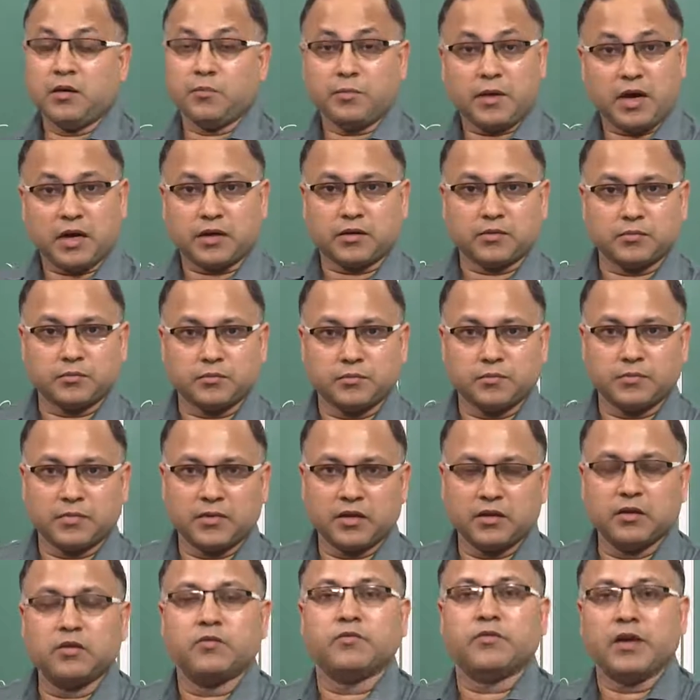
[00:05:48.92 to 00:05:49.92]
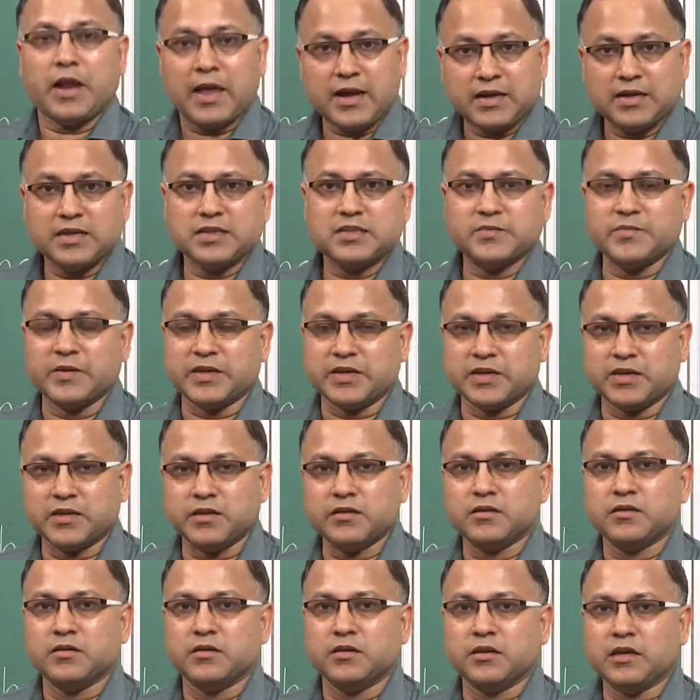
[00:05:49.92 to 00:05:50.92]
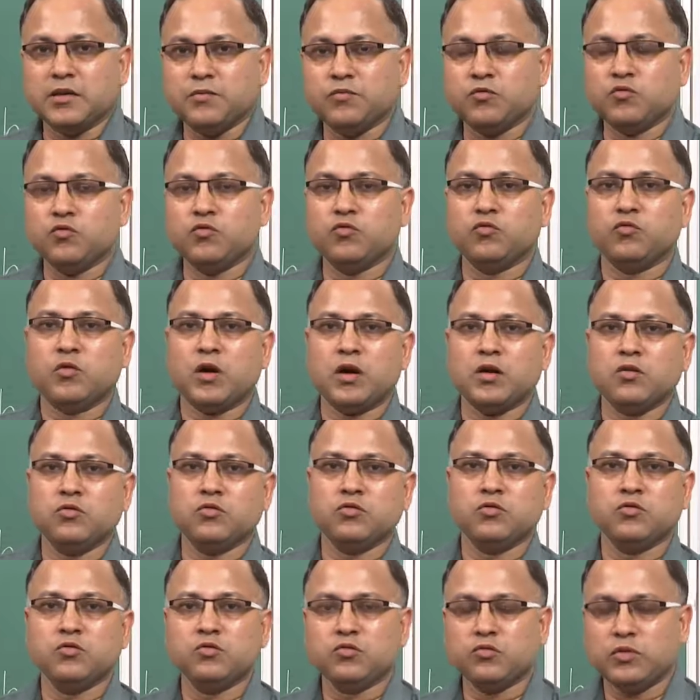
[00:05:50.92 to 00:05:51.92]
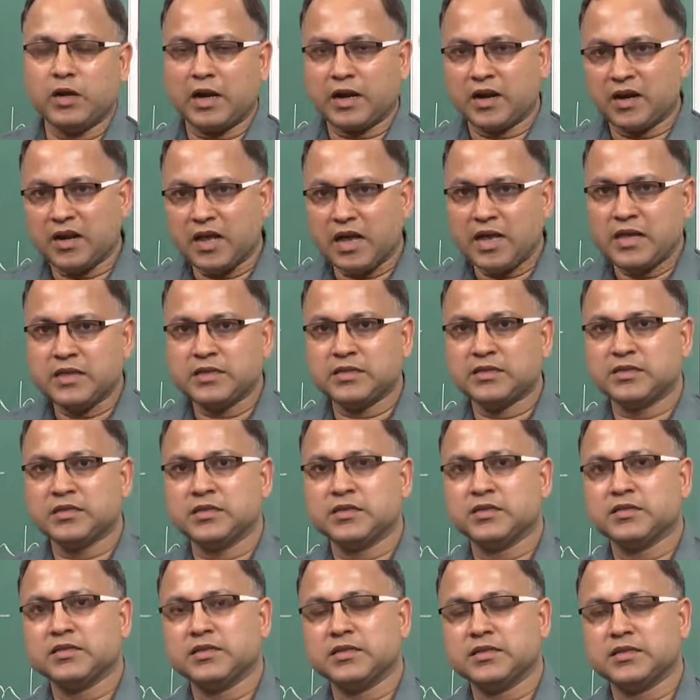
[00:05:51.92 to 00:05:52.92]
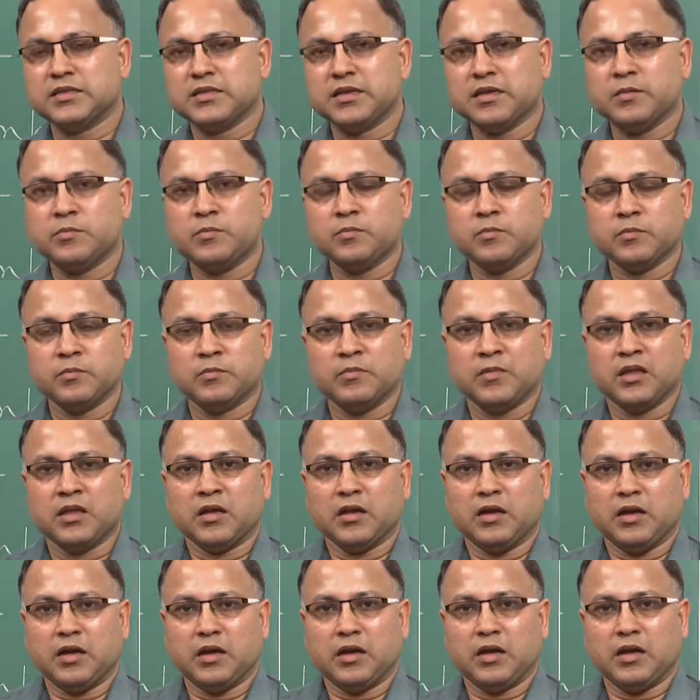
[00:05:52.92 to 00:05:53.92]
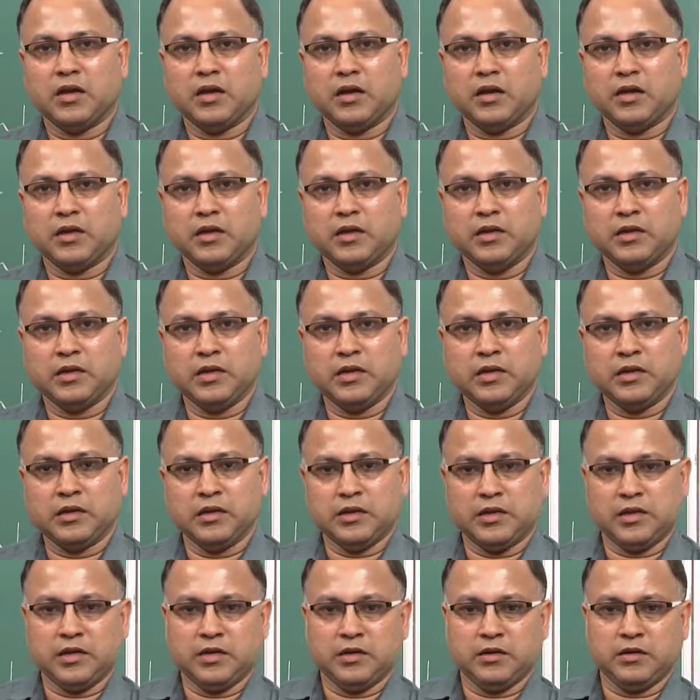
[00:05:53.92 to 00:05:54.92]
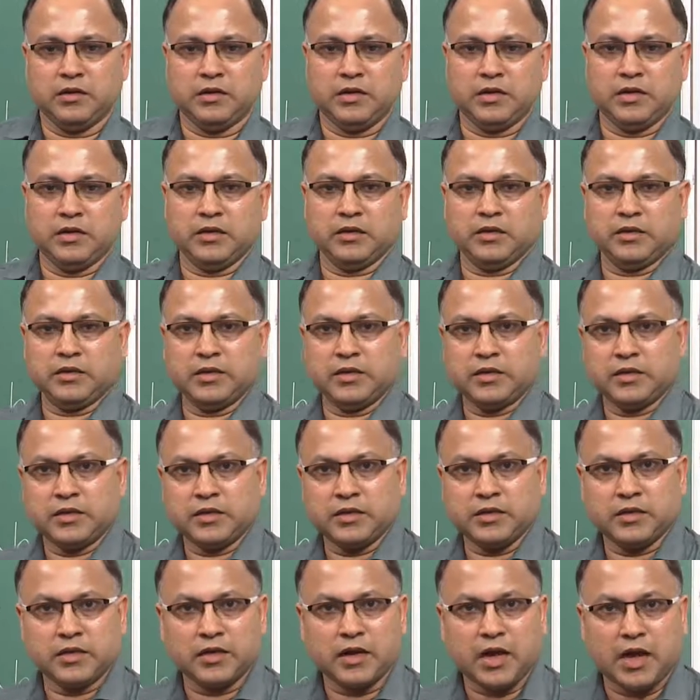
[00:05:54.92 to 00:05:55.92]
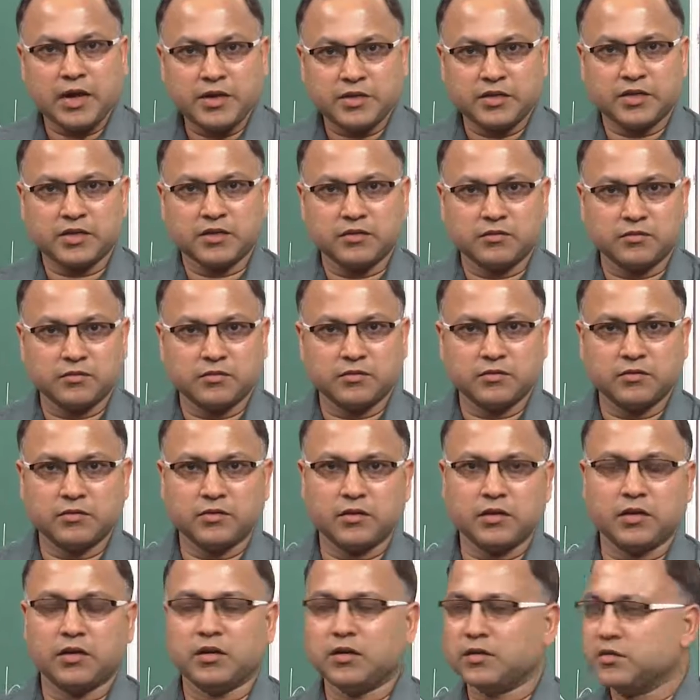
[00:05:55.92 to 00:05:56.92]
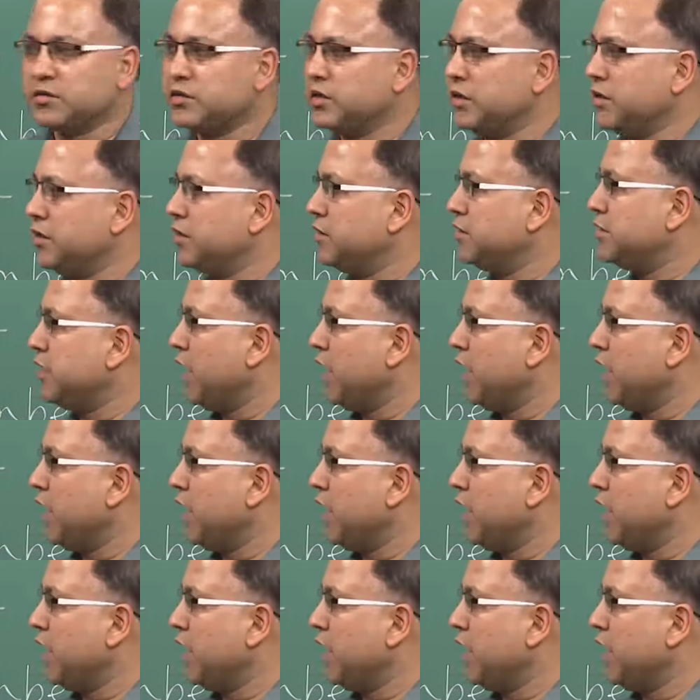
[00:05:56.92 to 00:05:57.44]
but frankly speaking, if you want to analyze the system in the right say